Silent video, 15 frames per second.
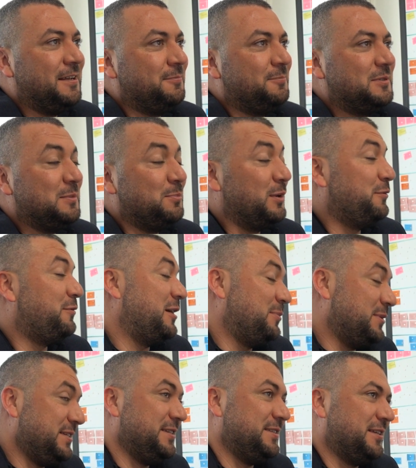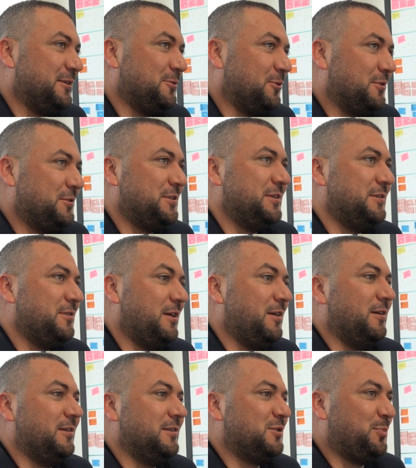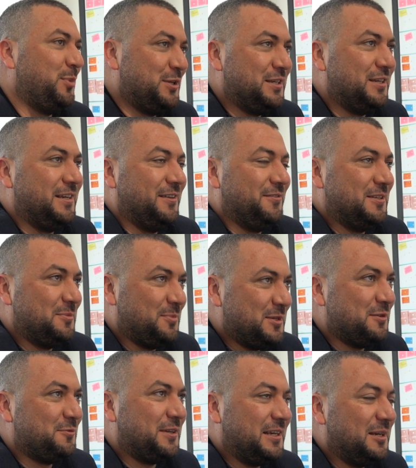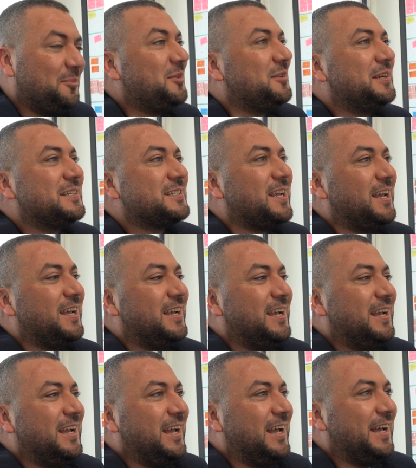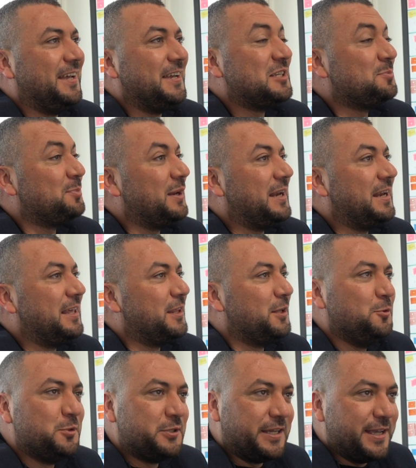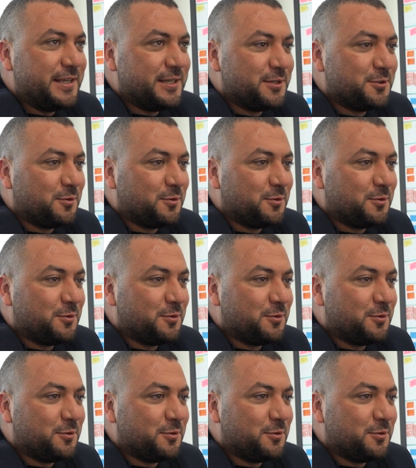simplify business technology, specifically Bitrix, explaining the use cases